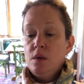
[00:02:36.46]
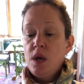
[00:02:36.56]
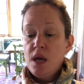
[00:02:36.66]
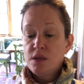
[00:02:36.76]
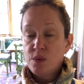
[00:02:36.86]

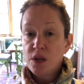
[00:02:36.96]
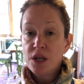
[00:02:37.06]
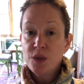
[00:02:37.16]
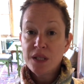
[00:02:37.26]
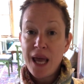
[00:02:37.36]
Okay, so we're gonna
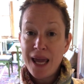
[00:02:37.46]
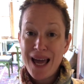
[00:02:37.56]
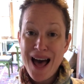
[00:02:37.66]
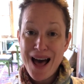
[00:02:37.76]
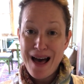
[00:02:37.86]
use a
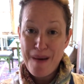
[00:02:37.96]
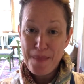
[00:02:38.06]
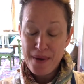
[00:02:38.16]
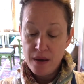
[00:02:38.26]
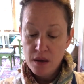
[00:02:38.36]
cup.
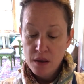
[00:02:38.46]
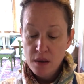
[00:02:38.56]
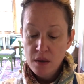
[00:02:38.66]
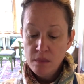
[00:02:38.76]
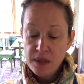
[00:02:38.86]

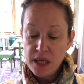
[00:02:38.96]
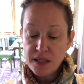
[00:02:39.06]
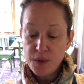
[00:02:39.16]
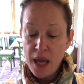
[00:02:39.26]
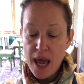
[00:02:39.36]
But
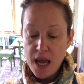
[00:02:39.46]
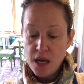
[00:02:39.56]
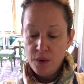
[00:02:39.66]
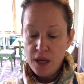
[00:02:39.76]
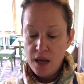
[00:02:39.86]
that's okay,
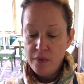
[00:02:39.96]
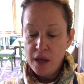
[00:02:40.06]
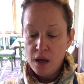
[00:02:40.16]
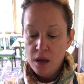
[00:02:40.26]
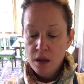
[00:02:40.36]
okay?
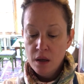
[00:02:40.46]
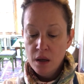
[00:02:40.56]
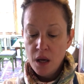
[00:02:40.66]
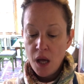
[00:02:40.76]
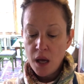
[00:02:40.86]
Like,
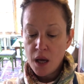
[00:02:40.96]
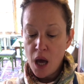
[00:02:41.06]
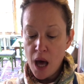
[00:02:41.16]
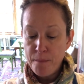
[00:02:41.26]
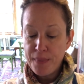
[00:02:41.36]
a
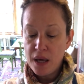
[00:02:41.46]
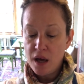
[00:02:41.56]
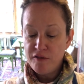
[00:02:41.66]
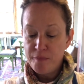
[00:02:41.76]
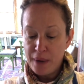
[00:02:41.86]
cup
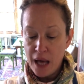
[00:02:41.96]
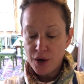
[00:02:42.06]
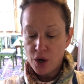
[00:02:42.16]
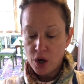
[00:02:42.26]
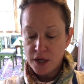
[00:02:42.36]
of
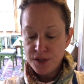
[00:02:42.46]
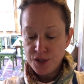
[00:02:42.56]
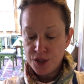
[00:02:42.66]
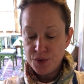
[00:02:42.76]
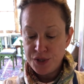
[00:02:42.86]
butter is
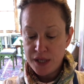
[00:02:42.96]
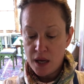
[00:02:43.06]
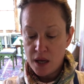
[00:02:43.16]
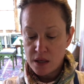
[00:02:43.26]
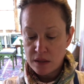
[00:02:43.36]
2
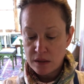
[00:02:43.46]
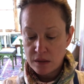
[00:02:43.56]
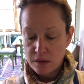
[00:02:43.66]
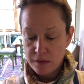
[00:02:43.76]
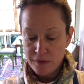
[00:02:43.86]
sticks,
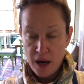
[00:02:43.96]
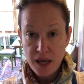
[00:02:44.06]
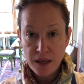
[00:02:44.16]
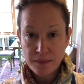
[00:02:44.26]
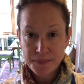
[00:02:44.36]
right?